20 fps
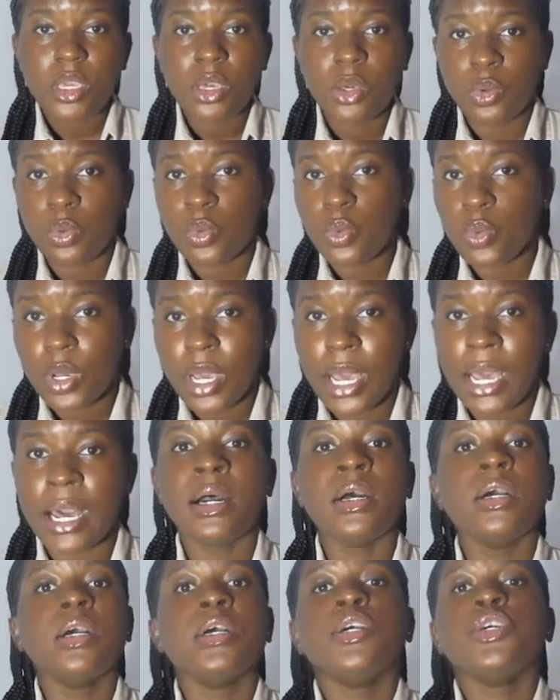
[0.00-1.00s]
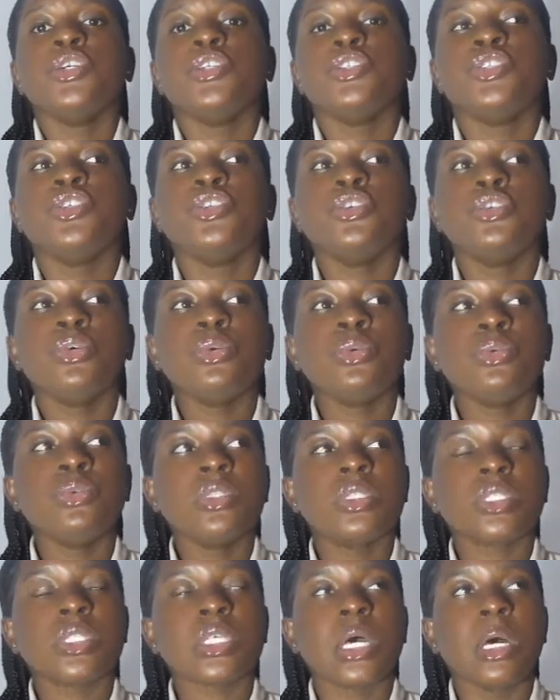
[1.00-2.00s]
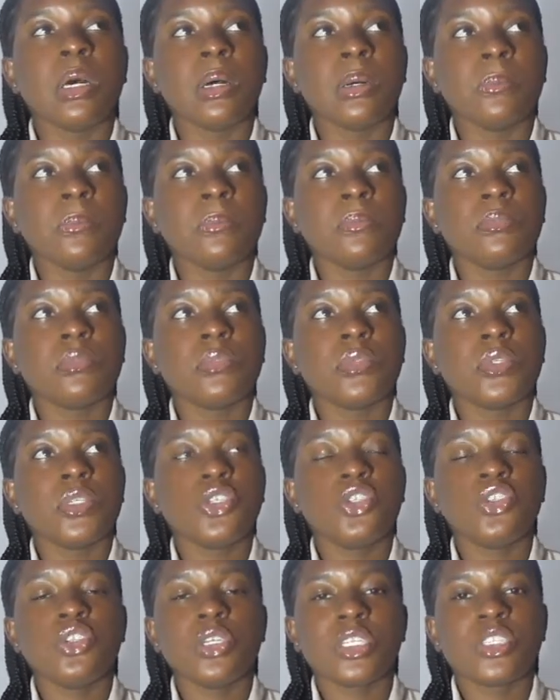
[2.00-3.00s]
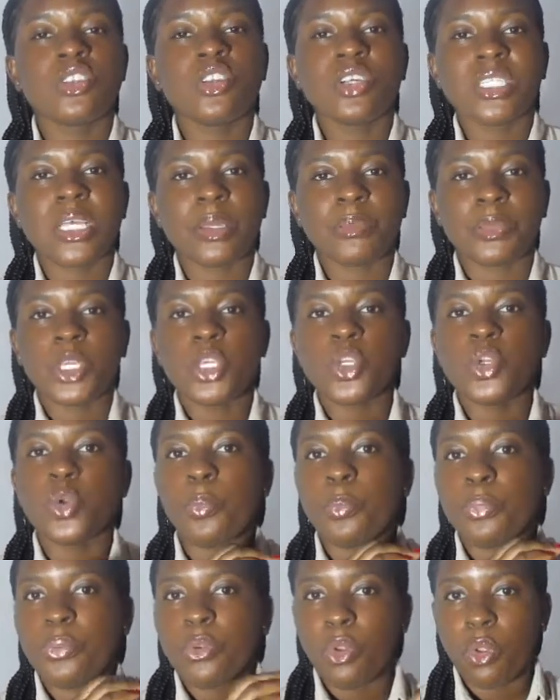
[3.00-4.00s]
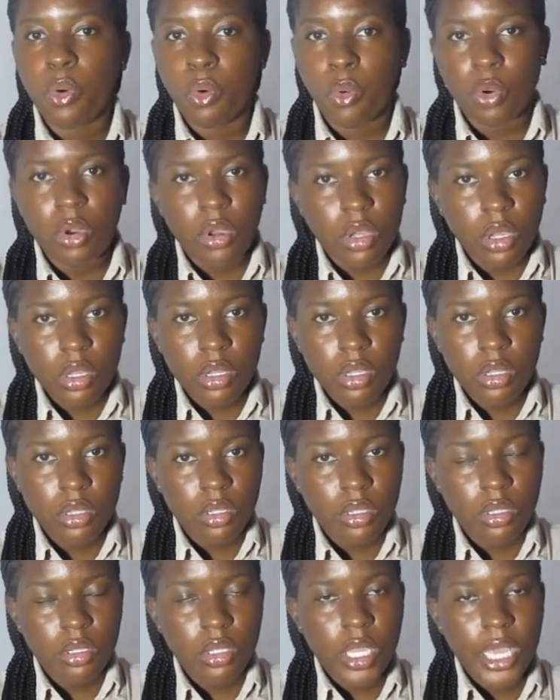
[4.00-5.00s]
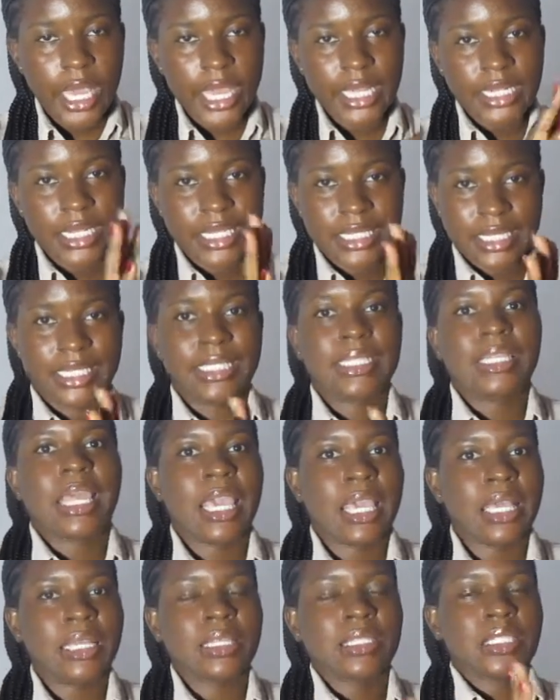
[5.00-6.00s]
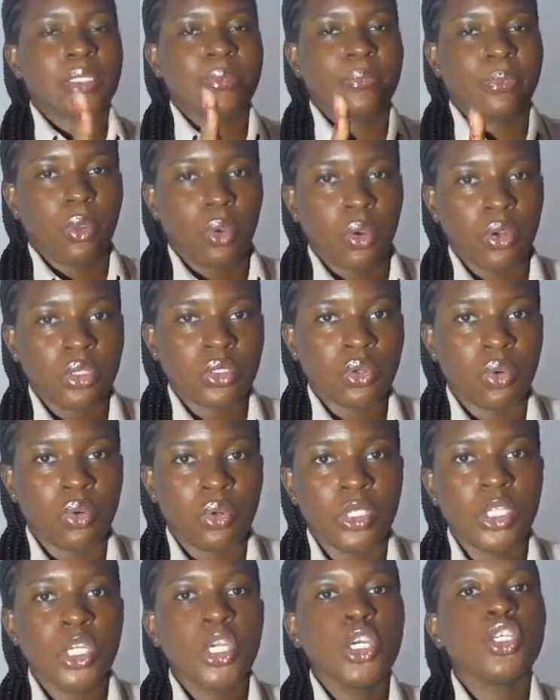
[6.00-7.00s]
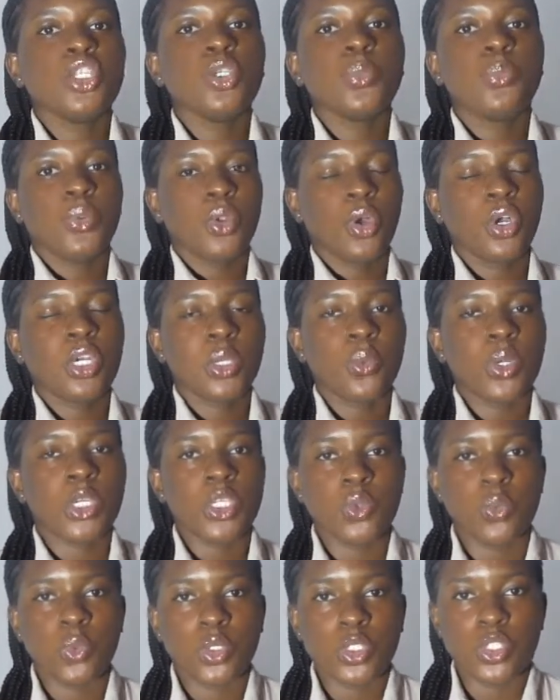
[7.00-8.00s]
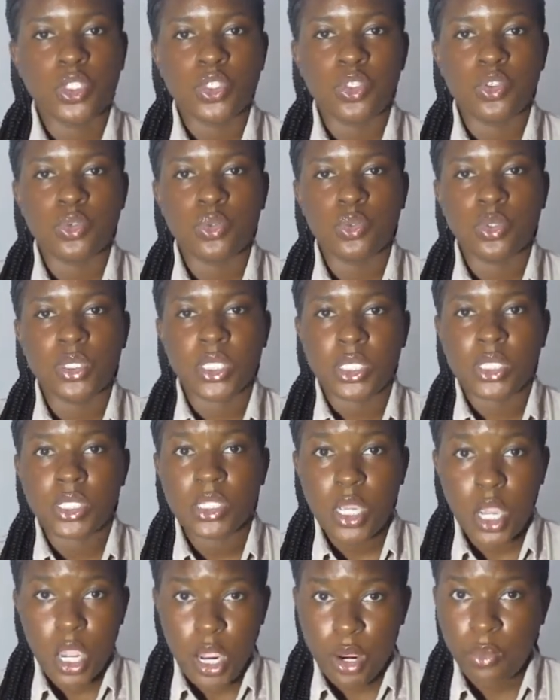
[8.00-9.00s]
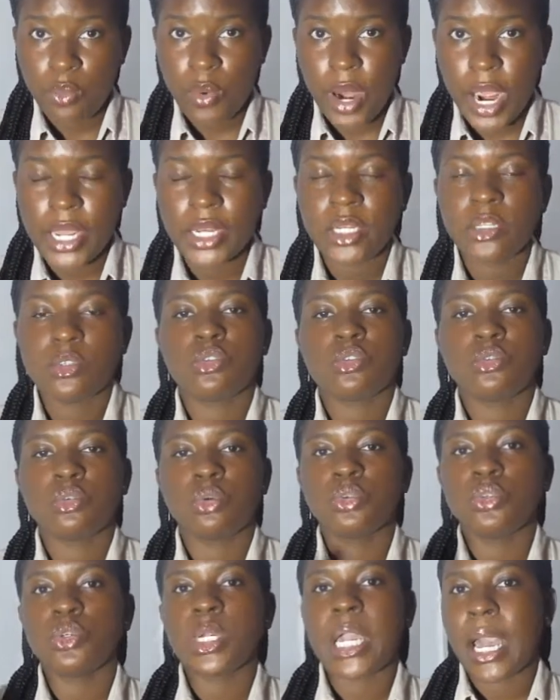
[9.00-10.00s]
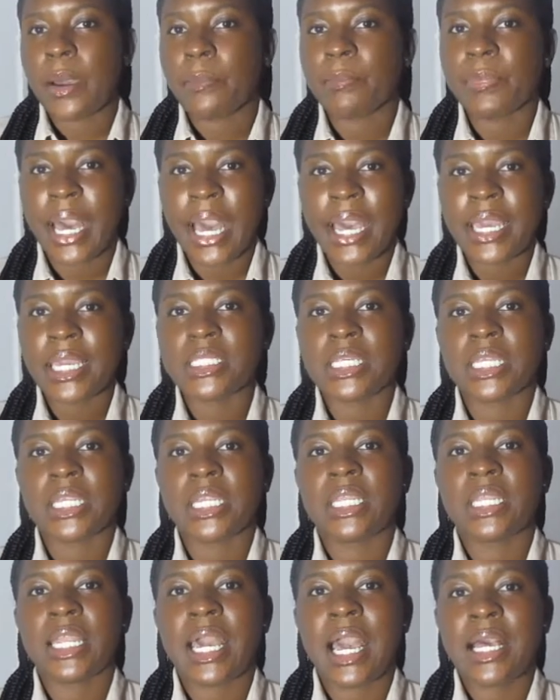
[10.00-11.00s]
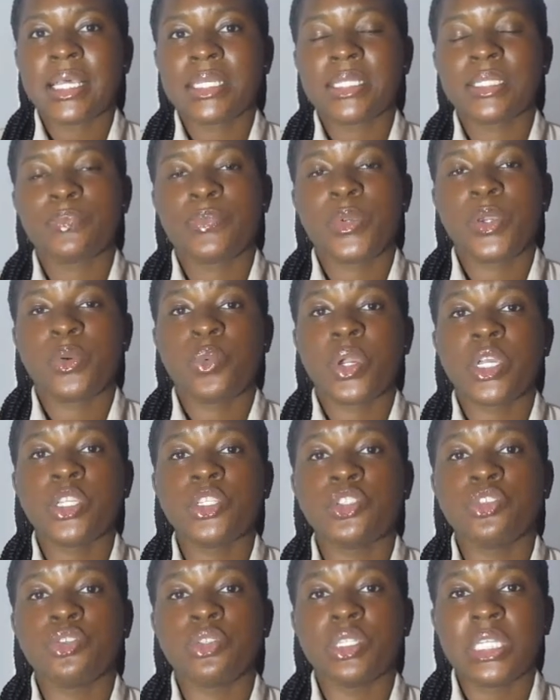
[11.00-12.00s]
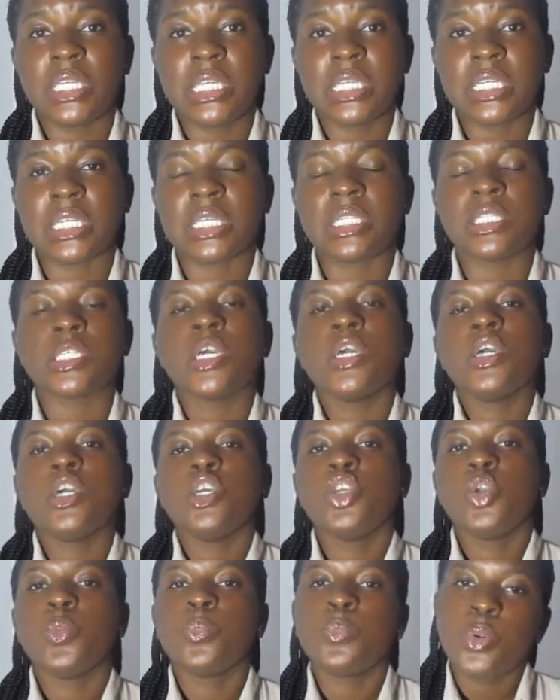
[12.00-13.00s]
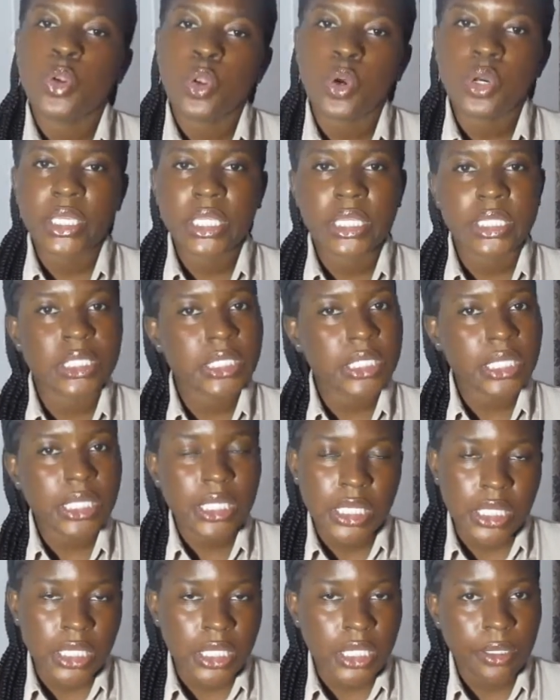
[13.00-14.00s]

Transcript: cooker, you don't it's not something you plug and it's there, it's plugged on. You plug it when you want to use it, right? So you can buy it, and then as per when you need it, you plug it in.